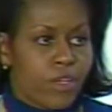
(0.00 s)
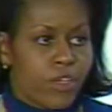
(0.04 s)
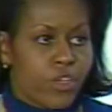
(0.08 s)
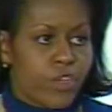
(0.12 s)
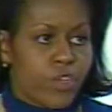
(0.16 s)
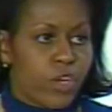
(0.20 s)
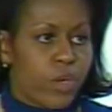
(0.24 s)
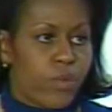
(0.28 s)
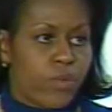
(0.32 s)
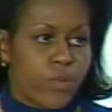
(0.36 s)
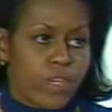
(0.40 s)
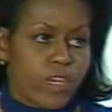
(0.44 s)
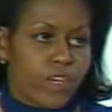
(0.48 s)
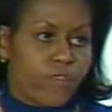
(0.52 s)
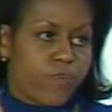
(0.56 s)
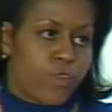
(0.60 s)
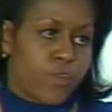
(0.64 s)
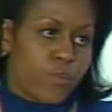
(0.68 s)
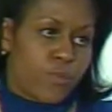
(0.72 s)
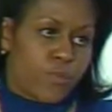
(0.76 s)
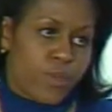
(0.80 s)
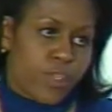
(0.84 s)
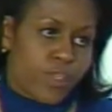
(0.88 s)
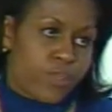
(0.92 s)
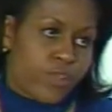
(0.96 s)
you don't give
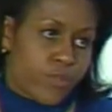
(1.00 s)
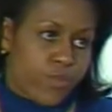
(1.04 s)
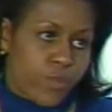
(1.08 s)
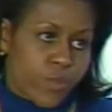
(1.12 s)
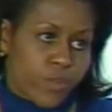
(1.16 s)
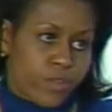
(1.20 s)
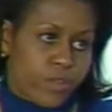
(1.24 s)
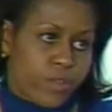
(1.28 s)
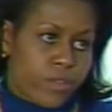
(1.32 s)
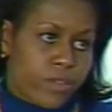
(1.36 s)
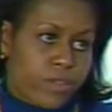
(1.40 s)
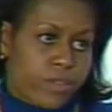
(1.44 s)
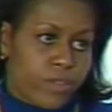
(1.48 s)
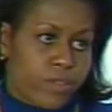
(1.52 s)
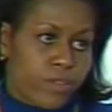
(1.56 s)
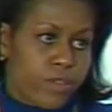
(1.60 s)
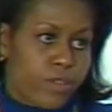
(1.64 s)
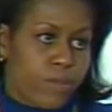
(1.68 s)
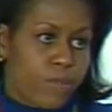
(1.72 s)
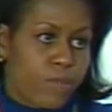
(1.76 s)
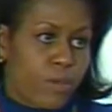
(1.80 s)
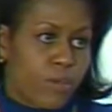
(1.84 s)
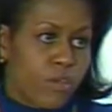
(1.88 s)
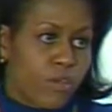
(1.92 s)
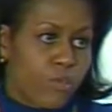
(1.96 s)
your resources to
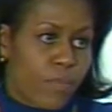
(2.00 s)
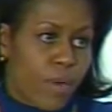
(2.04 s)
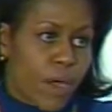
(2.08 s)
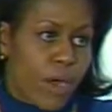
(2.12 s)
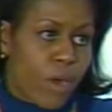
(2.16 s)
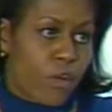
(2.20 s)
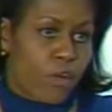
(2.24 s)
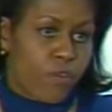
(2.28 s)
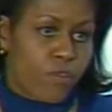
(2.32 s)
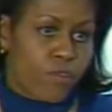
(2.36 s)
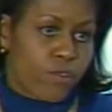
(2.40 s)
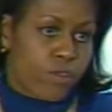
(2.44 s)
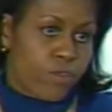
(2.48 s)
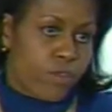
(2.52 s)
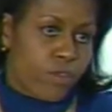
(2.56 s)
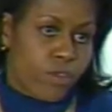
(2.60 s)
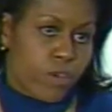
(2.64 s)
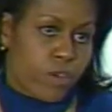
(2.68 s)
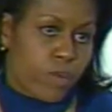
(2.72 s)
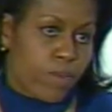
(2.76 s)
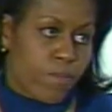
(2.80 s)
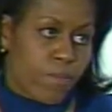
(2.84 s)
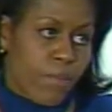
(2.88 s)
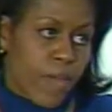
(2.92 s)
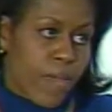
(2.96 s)
the most powerful, you
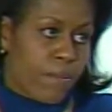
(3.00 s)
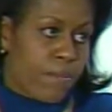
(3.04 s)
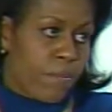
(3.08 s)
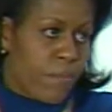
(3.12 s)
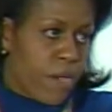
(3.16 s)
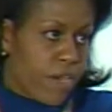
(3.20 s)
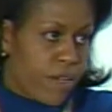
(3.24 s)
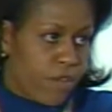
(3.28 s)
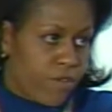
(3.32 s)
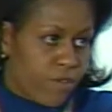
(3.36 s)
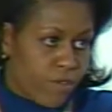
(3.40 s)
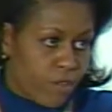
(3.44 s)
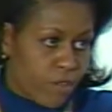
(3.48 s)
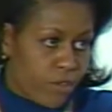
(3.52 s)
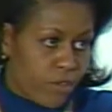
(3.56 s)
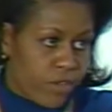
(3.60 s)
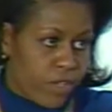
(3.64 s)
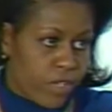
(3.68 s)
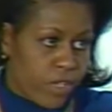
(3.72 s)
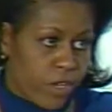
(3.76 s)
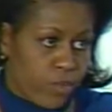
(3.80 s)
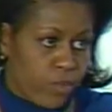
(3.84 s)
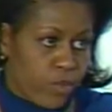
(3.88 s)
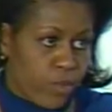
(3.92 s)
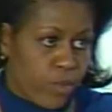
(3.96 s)
don't make money for
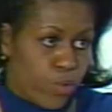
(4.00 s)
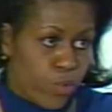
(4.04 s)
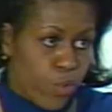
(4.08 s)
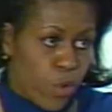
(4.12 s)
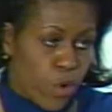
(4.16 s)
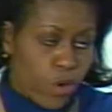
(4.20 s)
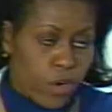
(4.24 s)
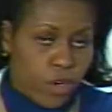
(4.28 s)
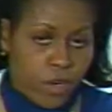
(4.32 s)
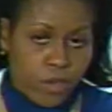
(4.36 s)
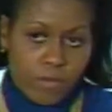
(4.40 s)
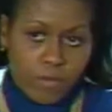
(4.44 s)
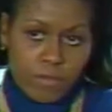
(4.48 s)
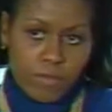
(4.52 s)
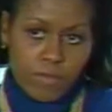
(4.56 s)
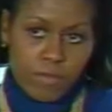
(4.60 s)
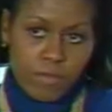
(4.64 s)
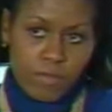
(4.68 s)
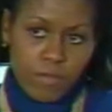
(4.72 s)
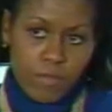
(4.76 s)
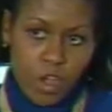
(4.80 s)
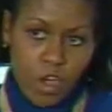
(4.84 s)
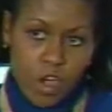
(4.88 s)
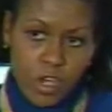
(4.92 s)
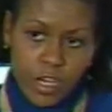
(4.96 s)
yourself, you work
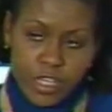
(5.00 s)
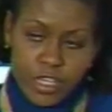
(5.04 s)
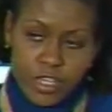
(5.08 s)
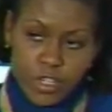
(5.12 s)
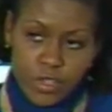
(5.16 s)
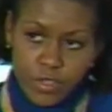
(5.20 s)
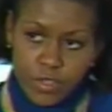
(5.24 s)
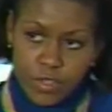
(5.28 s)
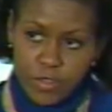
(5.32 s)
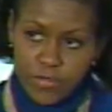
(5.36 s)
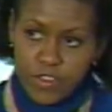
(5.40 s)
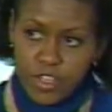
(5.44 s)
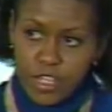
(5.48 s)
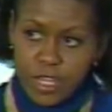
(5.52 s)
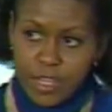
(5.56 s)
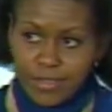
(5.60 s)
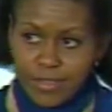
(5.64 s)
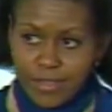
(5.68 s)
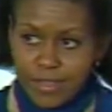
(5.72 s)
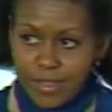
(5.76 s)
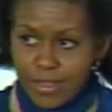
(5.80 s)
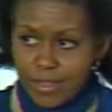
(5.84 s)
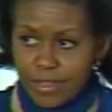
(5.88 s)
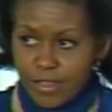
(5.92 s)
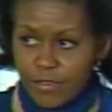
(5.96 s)
on issues of
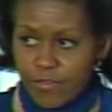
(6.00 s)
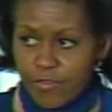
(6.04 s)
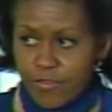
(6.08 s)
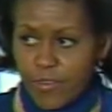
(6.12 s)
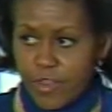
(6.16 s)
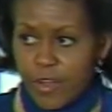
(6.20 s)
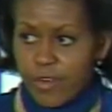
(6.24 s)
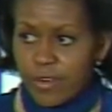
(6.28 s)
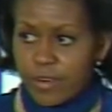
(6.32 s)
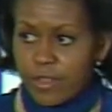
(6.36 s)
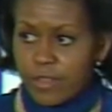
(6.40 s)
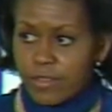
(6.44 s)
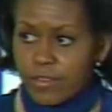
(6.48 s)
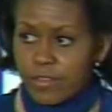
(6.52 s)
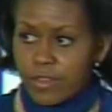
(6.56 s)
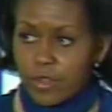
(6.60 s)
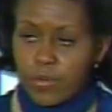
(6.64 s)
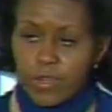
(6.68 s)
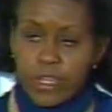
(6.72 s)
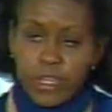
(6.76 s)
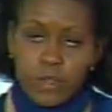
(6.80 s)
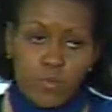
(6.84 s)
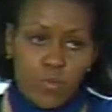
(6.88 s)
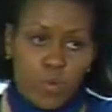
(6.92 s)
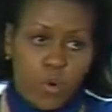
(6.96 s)
justice and fairness. So
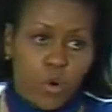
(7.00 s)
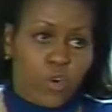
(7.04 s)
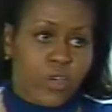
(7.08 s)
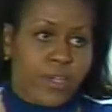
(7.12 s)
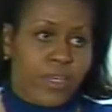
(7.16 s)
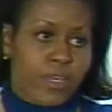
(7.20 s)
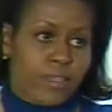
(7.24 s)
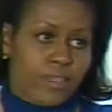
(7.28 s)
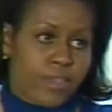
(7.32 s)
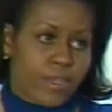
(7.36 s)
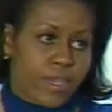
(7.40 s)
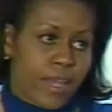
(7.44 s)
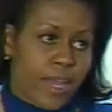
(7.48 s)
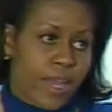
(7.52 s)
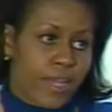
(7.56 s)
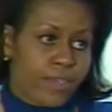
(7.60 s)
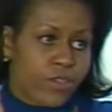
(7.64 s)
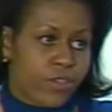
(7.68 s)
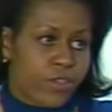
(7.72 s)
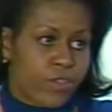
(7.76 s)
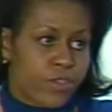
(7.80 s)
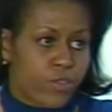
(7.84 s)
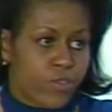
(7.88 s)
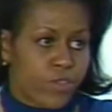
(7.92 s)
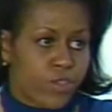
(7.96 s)
he worked as a
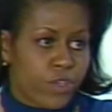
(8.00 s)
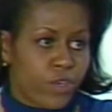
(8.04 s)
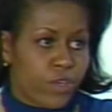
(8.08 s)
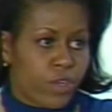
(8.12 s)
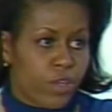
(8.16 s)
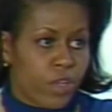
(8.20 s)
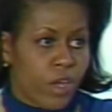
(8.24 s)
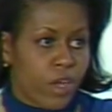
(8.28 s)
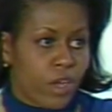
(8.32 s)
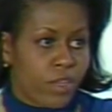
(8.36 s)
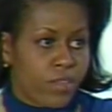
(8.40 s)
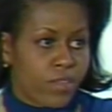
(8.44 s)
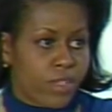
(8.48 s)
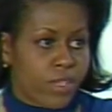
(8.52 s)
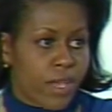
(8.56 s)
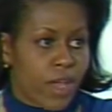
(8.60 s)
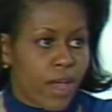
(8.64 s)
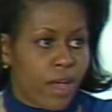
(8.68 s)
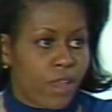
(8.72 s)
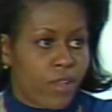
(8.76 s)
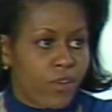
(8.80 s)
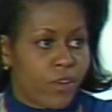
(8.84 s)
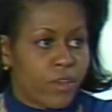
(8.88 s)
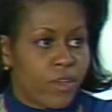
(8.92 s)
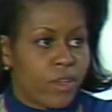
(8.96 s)
constitutional law
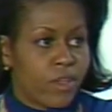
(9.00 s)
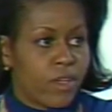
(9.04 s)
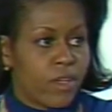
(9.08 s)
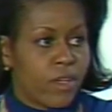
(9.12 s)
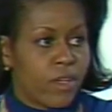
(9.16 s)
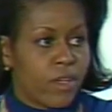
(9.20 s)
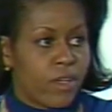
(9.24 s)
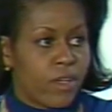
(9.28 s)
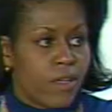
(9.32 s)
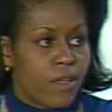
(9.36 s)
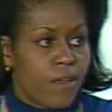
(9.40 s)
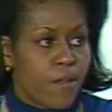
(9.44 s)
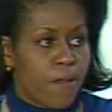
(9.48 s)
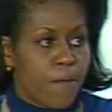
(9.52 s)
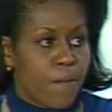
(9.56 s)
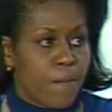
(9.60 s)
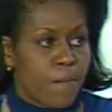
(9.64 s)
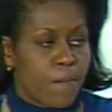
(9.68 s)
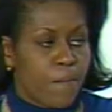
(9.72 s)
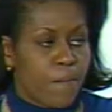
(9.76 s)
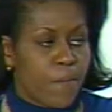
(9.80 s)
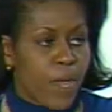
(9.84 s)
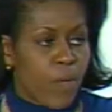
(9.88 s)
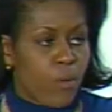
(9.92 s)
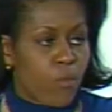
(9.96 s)
scholar
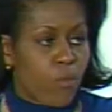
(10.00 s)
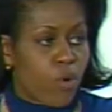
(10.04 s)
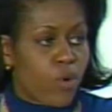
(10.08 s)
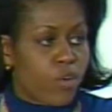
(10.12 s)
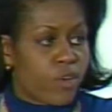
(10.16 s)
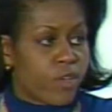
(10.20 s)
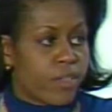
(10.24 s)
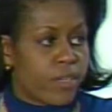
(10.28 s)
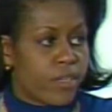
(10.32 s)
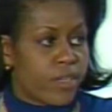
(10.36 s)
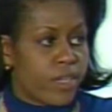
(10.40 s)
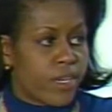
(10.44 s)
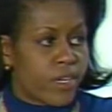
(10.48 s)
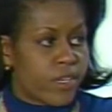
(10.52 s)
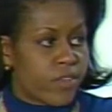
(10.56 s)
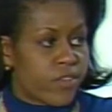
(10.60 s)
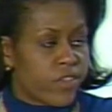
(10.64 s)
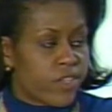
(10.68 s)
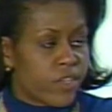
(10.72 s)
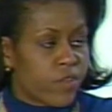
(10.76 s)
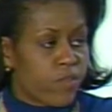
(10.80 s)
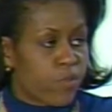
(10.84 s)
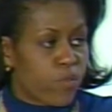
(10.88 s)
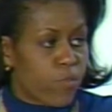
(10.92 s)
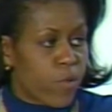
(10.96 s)
and worked in a
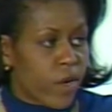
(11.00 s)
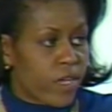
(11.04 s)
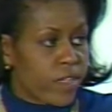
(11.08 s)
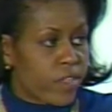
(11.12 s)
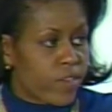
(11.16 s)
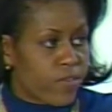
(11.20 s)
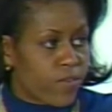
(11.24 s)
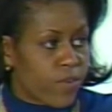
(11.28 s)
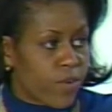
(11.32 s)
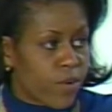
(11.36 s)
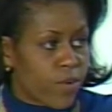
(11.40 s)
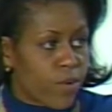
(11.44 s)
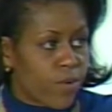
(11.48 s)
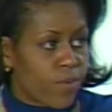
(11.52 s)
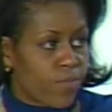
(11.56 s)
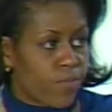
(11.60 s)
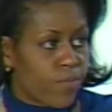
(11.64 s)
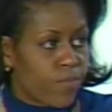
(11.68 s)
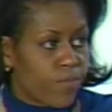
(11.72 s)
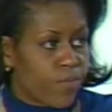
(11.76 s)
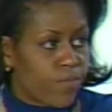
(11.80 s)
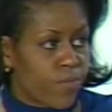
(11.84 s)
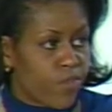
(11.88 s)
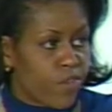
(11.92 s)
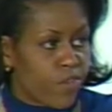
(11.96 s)
civil rights
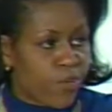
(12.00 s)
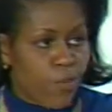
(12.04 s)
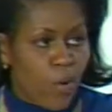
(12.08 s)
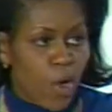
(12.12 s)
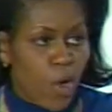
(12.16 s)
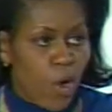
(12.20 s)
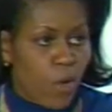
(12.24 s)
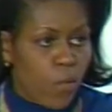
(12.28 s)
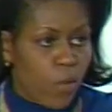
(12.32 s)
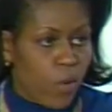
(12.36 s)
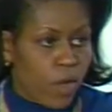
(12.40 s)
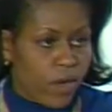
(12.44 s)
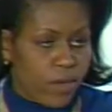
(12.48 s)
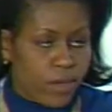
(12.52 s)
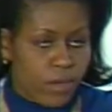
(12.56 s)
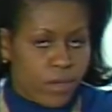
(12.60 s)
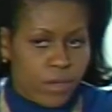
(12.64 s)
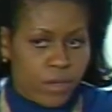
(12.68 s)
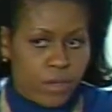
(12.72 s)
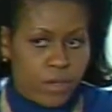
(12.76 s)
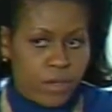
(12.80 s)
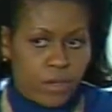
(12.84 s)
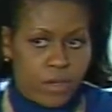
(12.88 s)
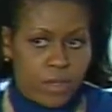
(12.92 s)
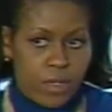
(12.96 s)
firm, small one,
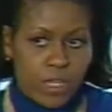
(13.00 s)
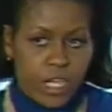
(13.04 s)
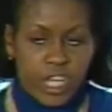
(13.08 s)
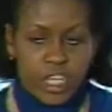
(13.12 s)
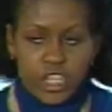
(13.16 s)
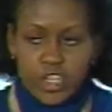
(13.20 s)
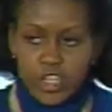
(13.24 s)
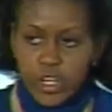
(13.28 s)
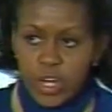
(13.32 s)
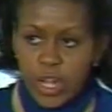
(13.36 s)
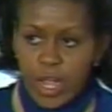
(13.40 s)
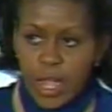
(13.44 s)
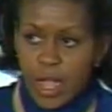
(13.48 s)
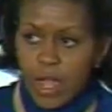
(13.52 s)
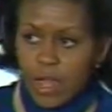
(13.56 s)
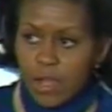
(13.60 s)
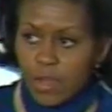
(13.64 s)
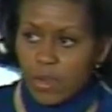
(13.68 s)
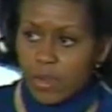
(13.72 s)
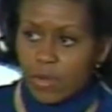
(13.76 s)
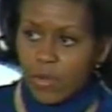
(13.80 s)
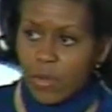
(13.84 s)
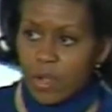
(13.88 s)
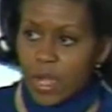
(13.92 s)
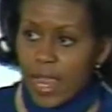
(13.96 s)
in
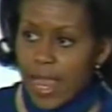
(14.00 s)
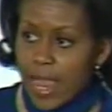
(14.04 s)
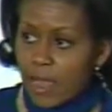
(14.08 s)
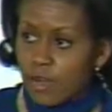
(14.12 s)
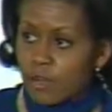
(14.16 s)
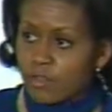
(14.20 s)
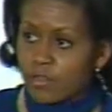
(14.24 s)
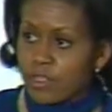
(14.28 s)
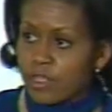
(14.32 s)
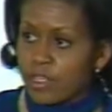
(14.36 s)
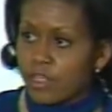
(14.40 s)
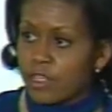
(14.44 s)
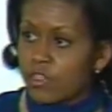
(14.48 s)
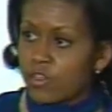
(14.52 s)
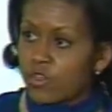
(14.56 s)
Chicago on housing